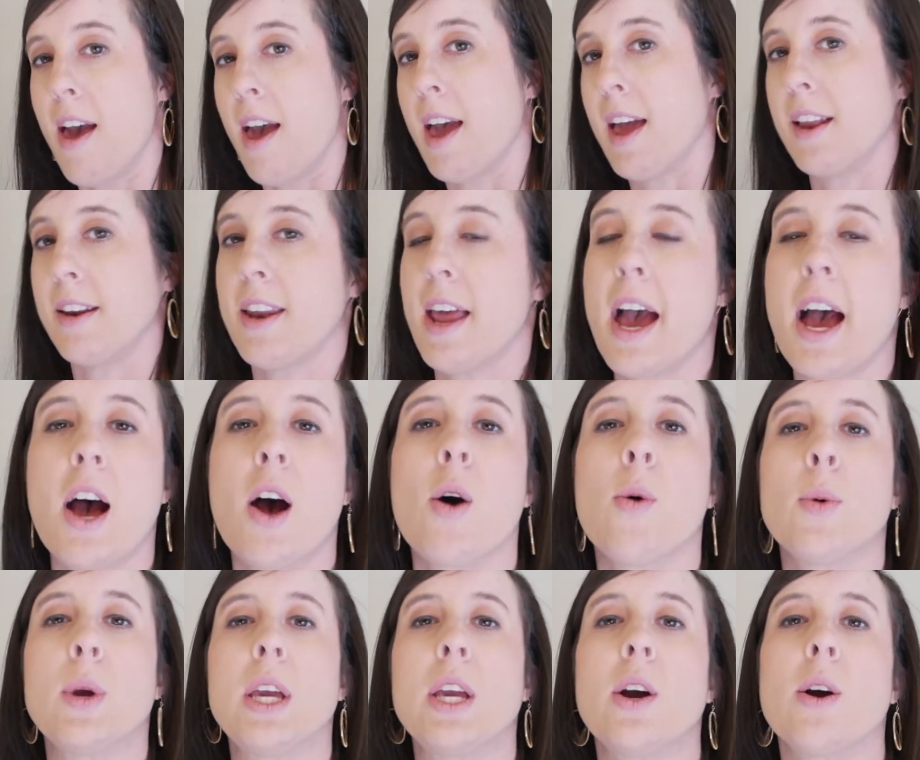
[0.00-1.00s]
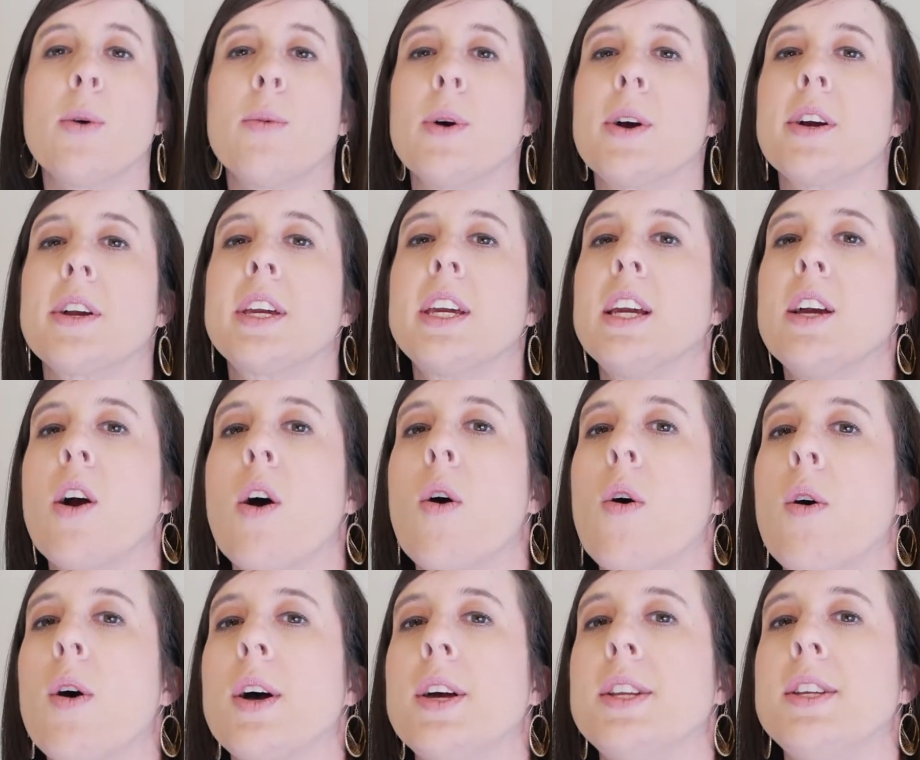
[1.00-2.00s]
and now we are working
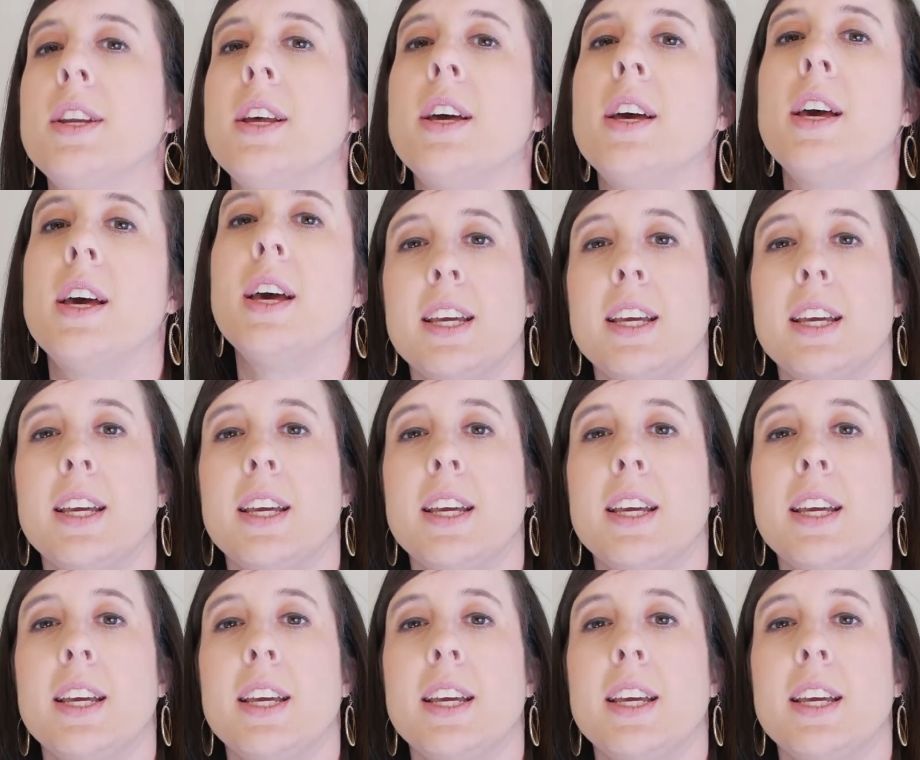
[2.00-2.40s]
on